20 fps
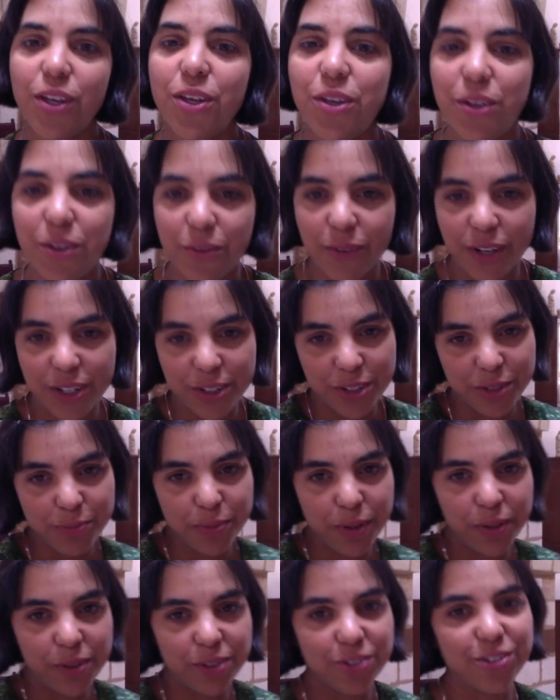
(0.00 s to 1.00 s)
You want to do
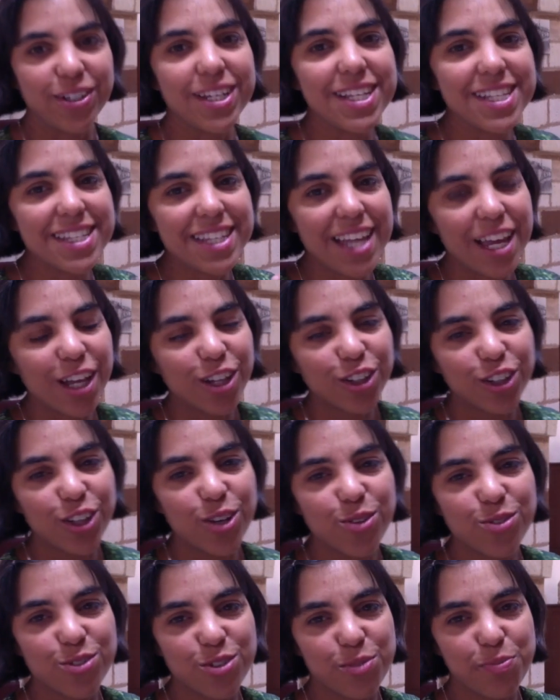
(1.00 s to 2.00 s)
poetry, stay
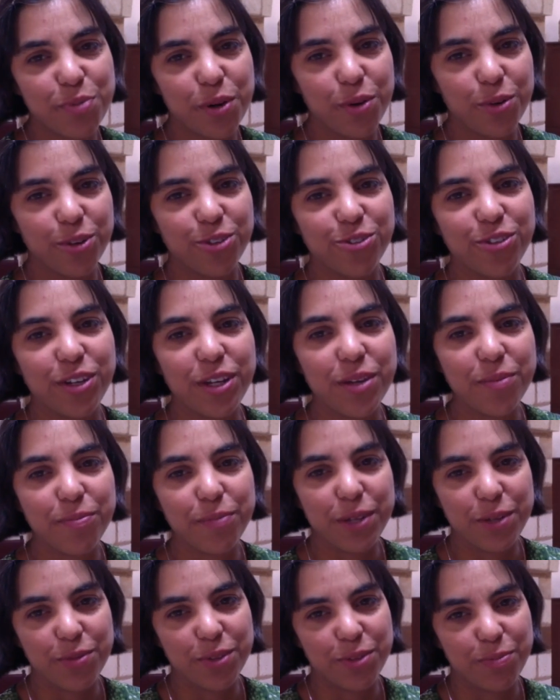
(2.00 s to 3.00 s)
close to poetry,
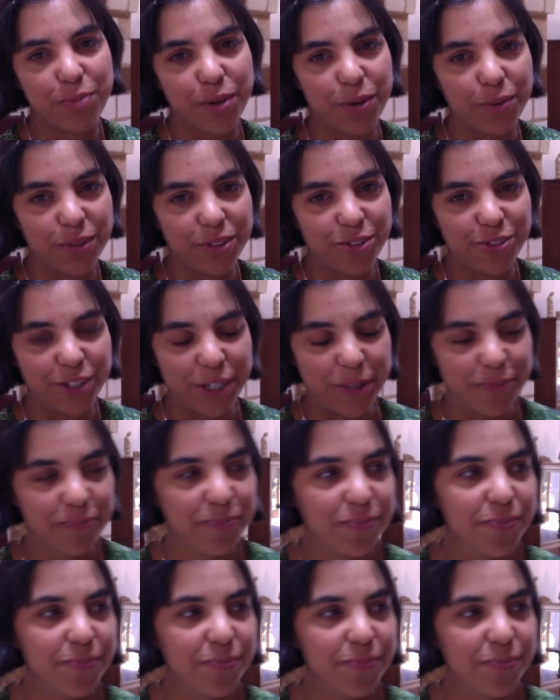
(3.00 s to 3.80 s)
be with poetry.